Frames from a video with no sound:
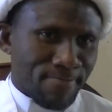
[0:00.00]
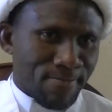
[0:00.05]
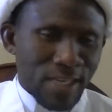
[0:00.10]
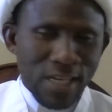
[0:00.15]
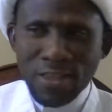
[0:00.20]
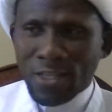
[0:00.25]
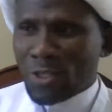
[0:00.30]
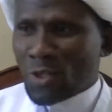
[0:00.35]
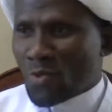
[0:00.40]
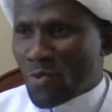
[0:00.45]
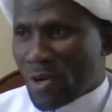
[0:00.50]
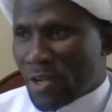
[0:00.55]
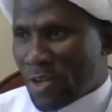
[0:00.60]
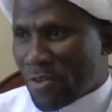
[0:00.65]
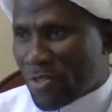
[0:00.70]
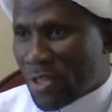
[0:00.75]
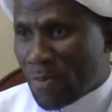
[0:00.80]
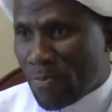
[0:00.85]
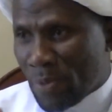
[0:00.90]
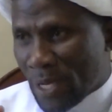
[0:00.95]
And this is one
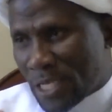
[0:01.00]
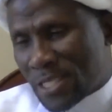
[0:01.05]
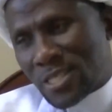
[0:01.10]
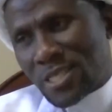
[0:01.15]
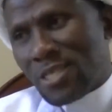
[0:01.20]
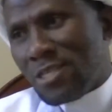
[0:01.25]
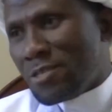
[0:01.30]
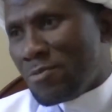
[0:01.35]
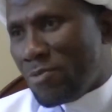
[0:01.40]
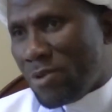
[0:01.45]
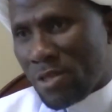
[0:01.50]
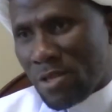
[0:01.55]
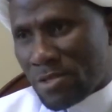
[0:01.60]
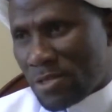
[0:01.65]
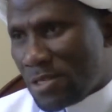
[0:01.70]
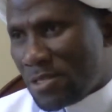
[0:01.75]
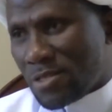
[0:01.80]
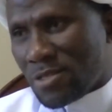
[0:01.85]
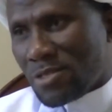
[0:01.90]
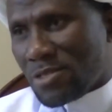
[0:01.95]
of the big sins,
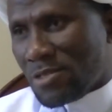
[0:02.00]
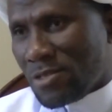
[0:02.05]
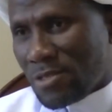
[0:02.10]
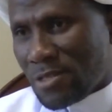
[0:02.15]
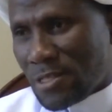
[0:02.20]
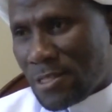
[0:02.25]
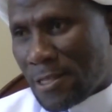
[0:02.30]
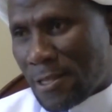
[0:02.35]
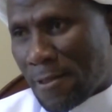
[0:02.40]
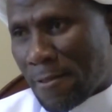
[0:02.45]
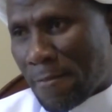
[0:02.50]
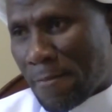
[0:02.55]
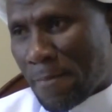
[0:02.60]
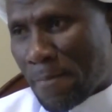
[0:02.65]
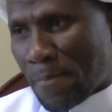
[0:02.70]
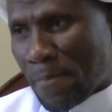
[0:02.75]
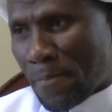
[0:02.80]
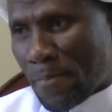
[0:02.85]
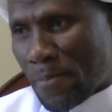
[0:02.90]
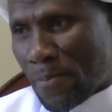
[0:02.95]
brothers and sisters.
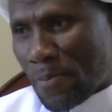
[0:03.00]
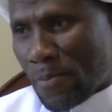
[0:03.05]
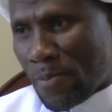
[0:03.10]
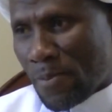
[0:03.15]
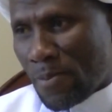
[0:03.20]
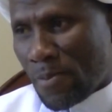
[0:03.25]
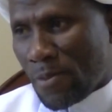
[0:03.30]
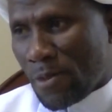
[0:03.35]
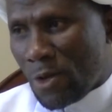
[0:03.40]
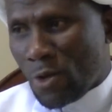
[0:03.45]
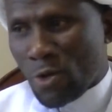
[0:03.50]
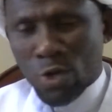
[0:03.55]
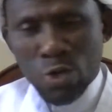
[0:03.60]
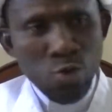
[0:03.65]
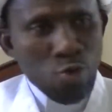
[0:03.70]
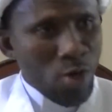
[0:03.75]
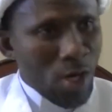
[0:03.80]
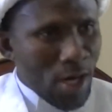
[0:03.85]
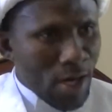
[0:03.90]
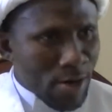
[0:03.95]
You know,
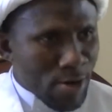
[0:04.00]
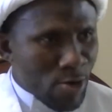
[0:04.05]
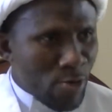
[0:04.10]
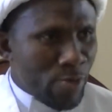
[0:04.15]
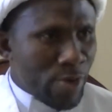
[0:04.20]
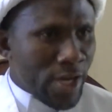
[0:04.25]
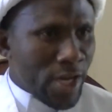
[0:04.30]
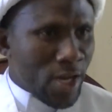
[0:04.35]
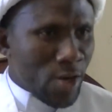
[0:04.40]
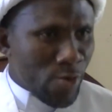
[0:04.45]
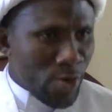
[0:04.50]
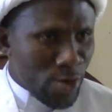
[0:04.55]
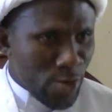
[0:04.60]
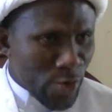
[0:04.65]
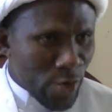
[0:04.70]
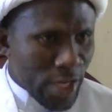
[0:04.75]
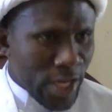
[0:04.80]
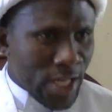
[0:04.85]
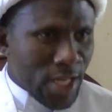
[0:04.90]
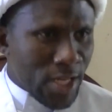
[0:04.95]
dua kumail, when
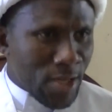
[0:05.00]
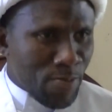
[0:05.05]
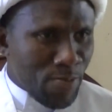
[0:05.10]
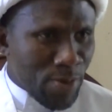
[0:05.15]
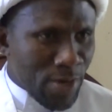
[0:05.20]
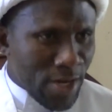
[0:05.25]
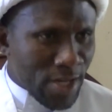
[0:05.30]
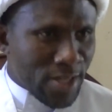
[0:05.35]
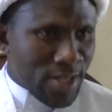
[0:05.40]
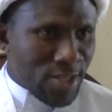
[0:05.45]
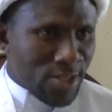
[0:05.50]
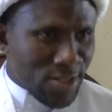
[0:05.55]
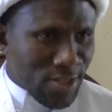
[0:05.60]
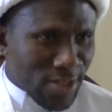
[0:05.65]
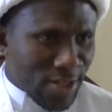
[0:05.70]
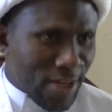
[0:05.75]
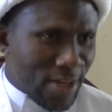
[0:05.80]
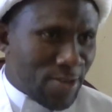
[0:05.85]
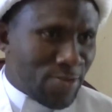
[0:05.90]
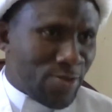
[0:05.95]
you read it, pay
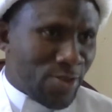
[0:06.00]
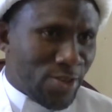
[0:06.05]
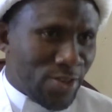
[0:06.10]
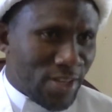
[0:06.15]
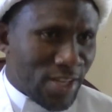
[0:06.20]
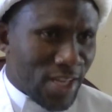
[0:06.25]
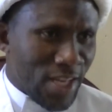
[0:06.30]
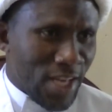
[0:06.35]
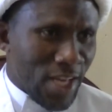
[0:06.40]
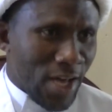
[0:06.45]
attention careful.